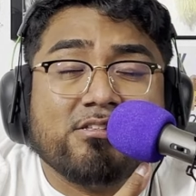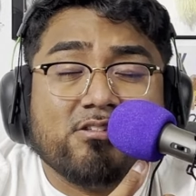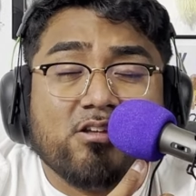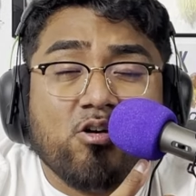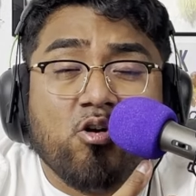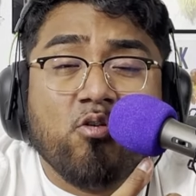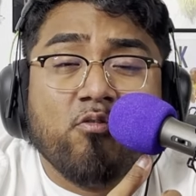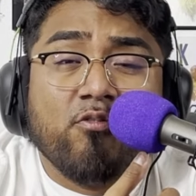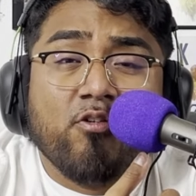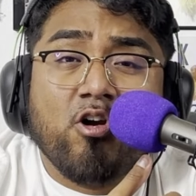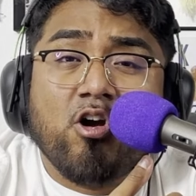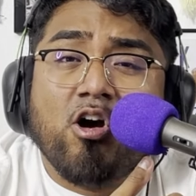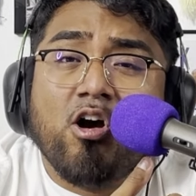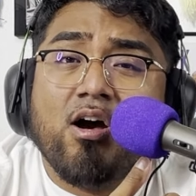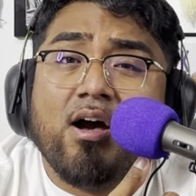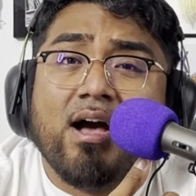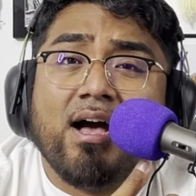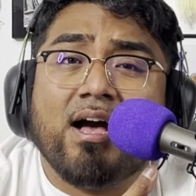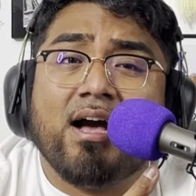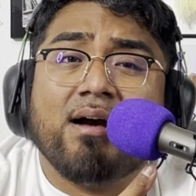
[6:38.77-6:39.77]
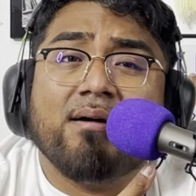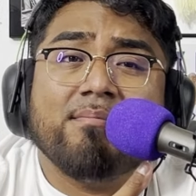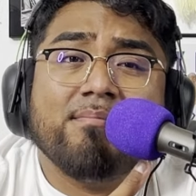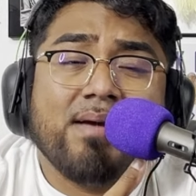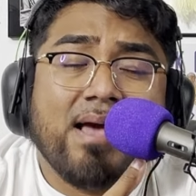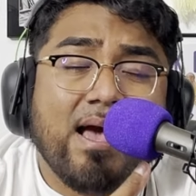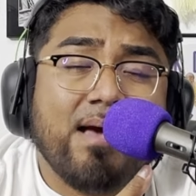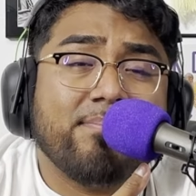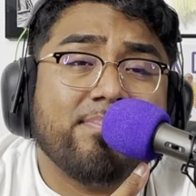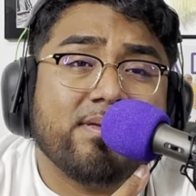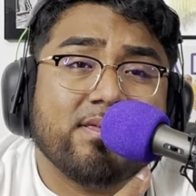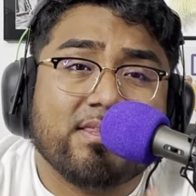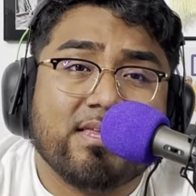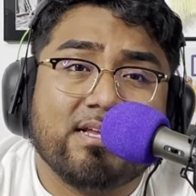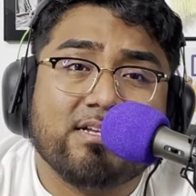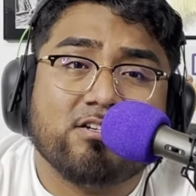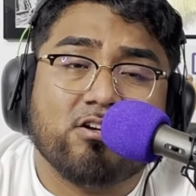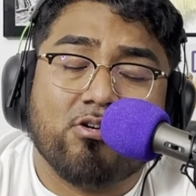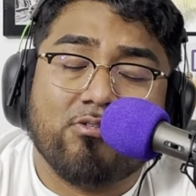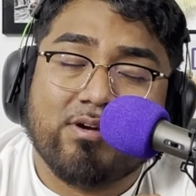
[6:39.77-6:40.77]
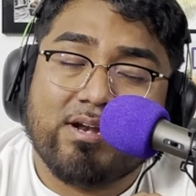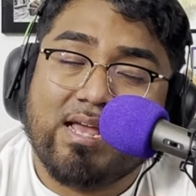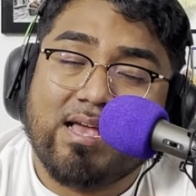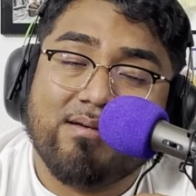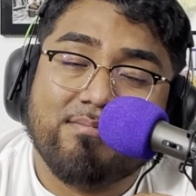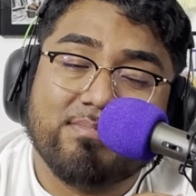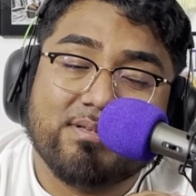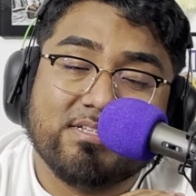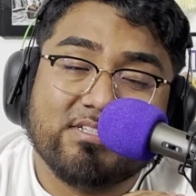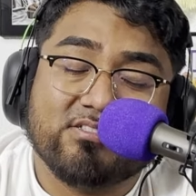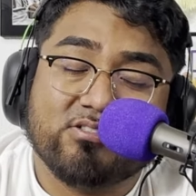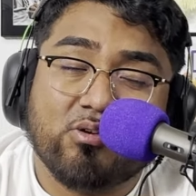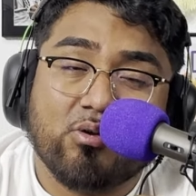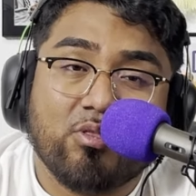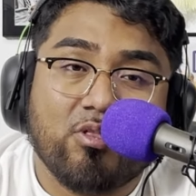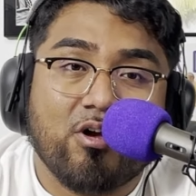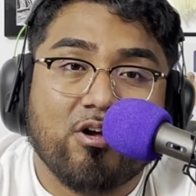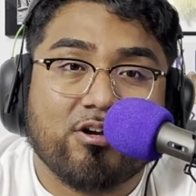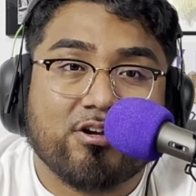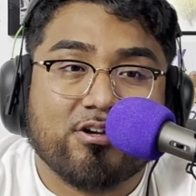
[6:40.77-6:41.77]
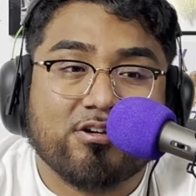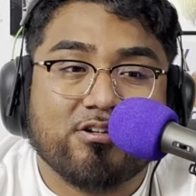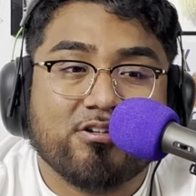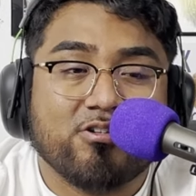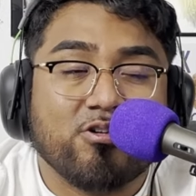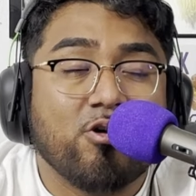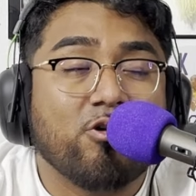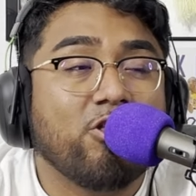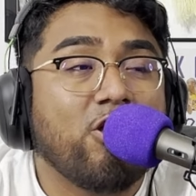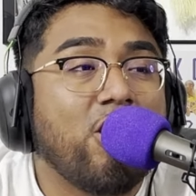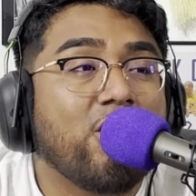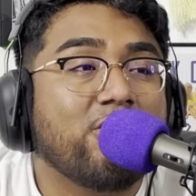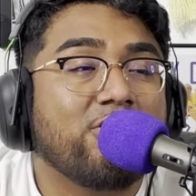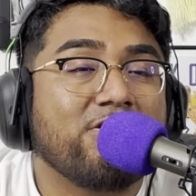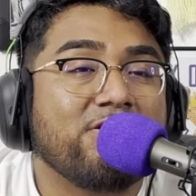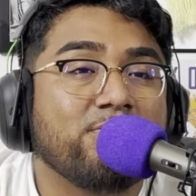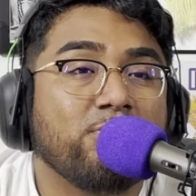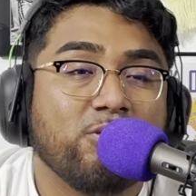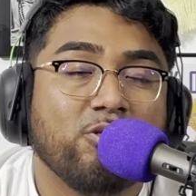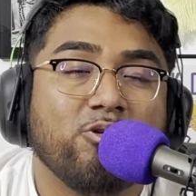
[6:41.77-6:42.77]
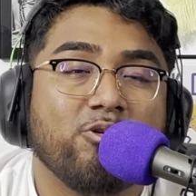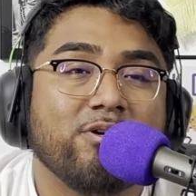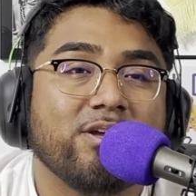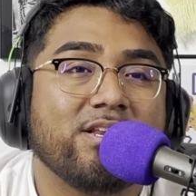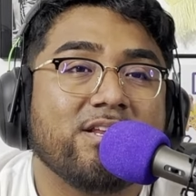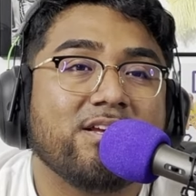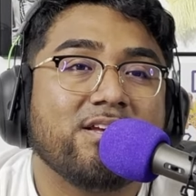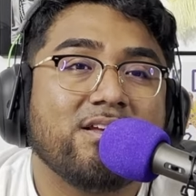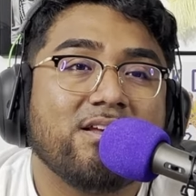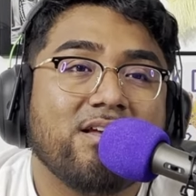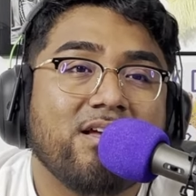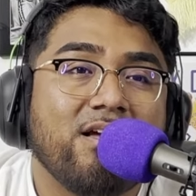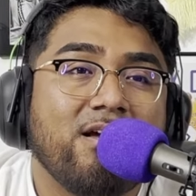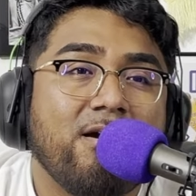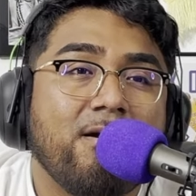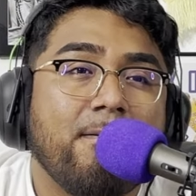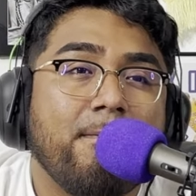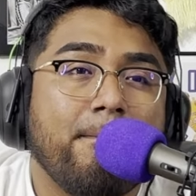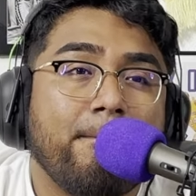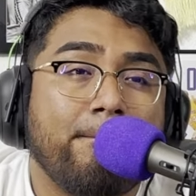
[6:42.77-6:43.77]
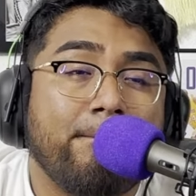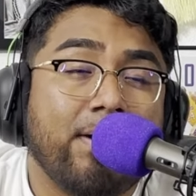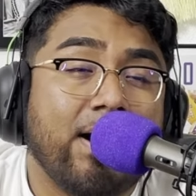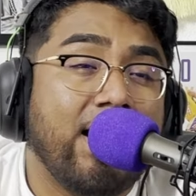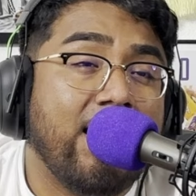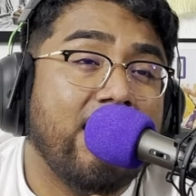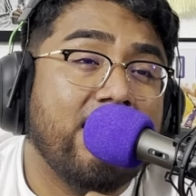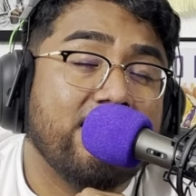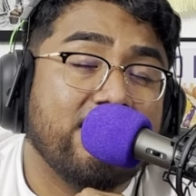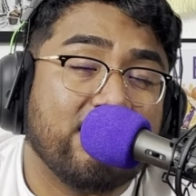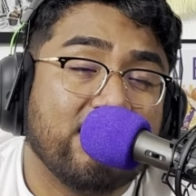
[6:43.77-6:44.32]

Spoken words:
overall, I'm happy that Darvin Ham is no longer employed by the